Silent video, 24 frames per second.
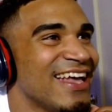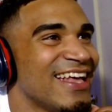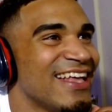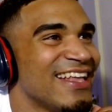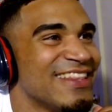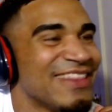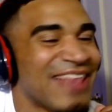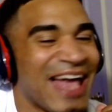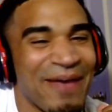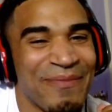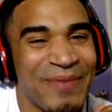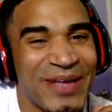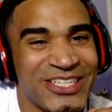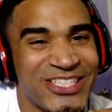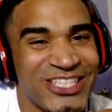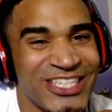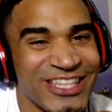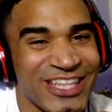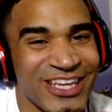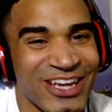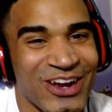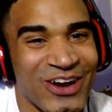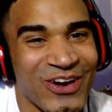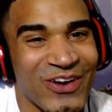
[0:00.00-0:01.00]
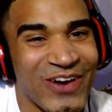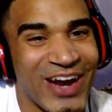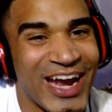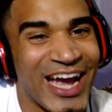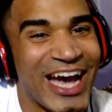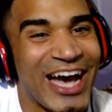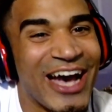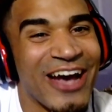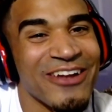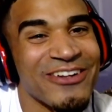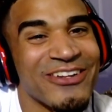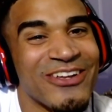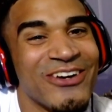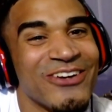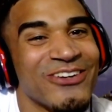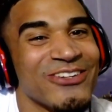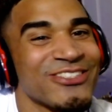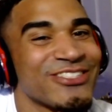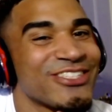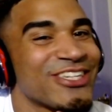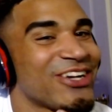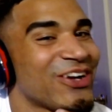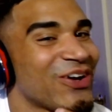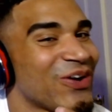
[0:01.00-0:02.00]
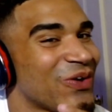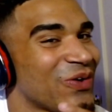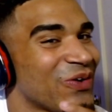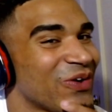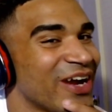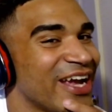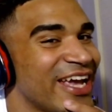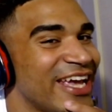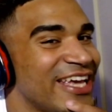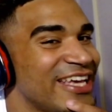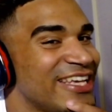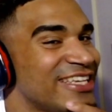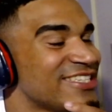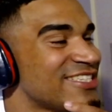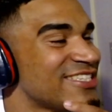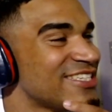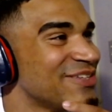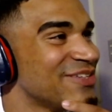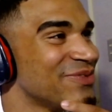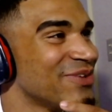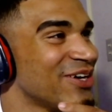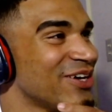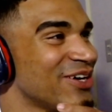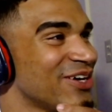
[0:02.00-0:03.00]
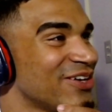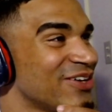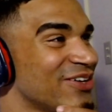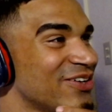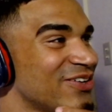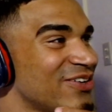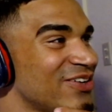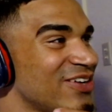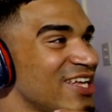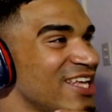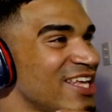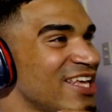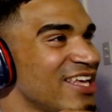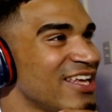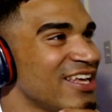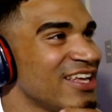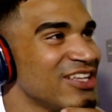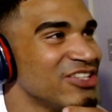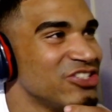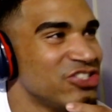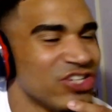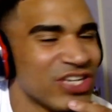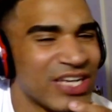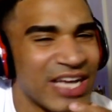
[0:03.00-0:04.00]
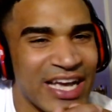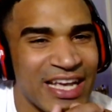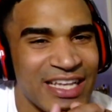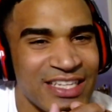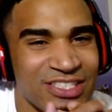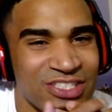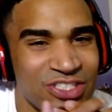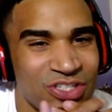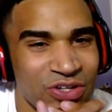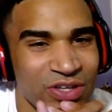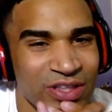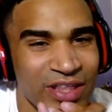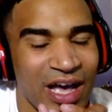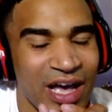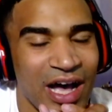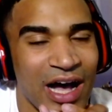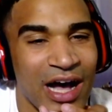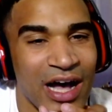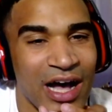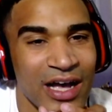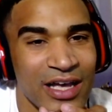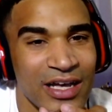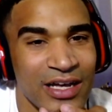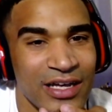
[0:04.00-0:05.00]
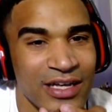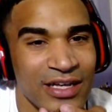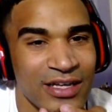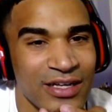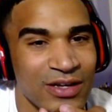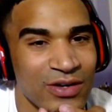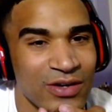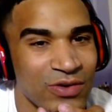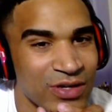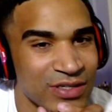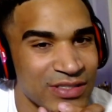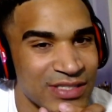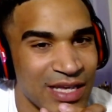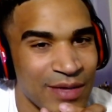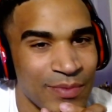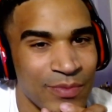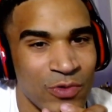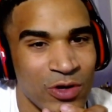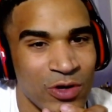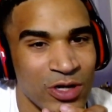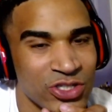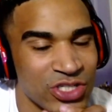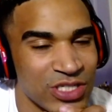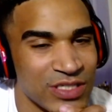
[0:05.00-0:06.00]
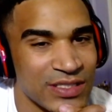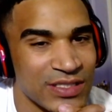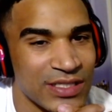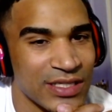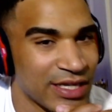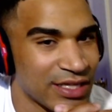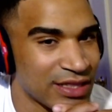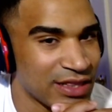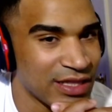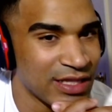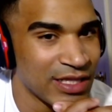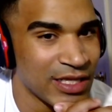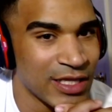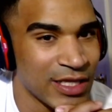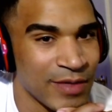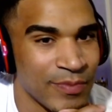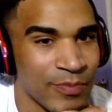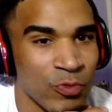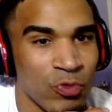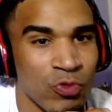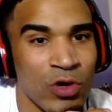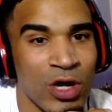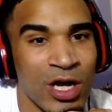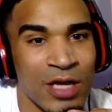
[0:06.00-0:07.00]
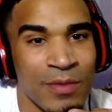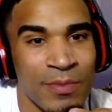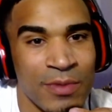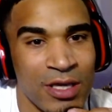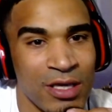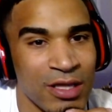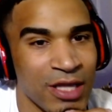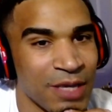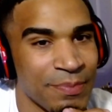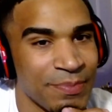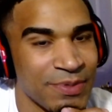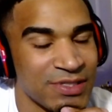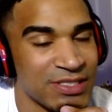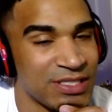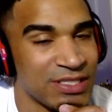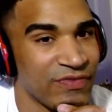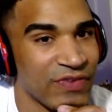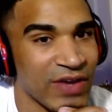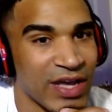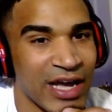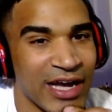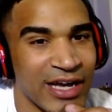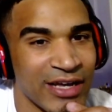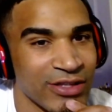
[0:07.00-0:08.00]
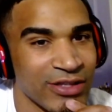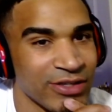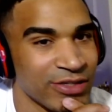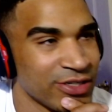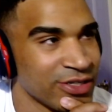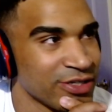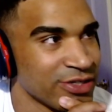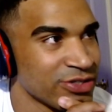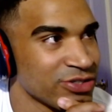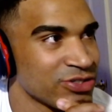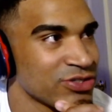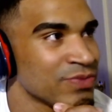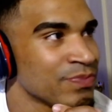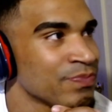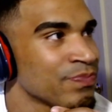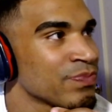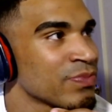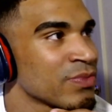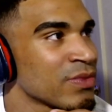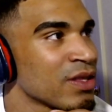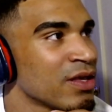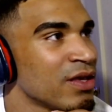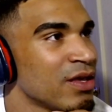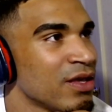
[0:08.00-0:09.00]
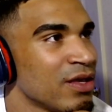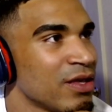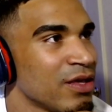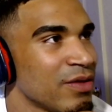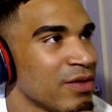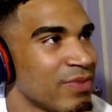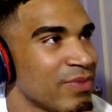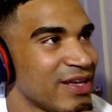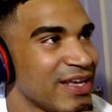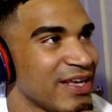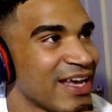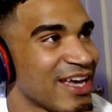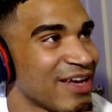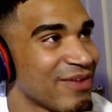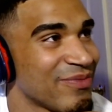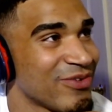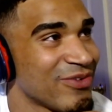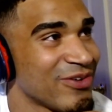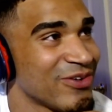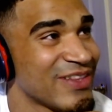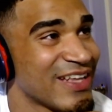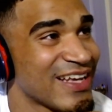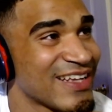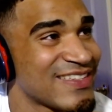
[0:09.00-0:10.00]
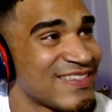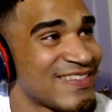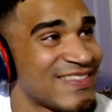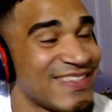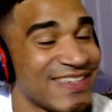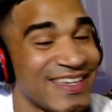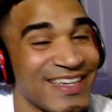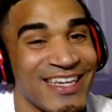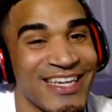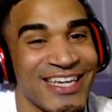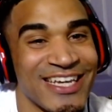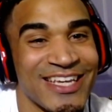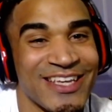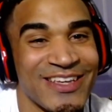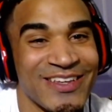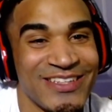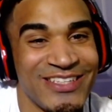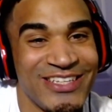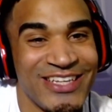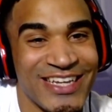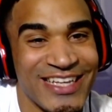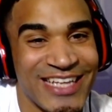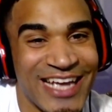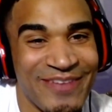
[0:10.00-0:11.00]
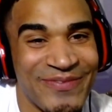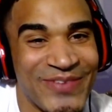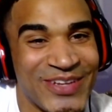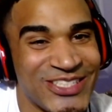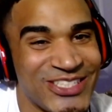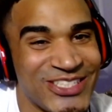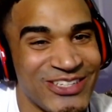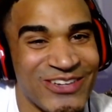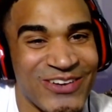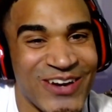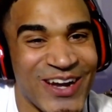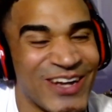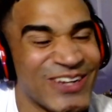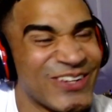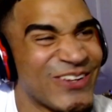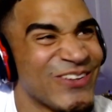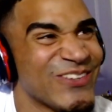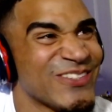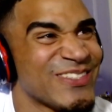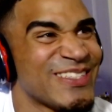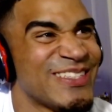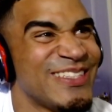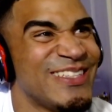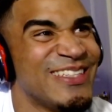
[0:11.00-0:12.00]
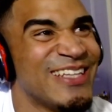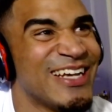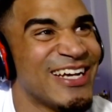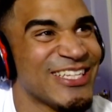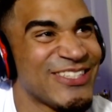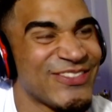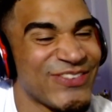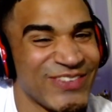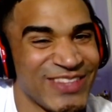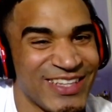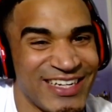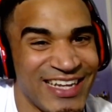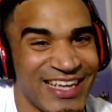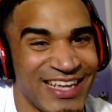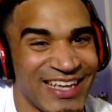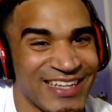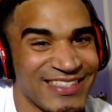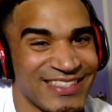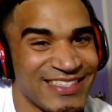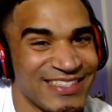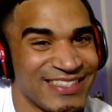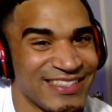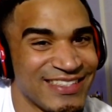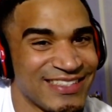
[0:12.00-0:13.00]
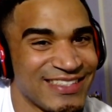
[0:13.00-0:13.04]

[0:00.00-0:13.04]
I bet you the crowd goes crazy, bro. Do you guys do the haka, or is that more just like the rugby, like Pacific Islanders? But yeah, bro, that's sick. I bet you crowd goes nuts for the dances.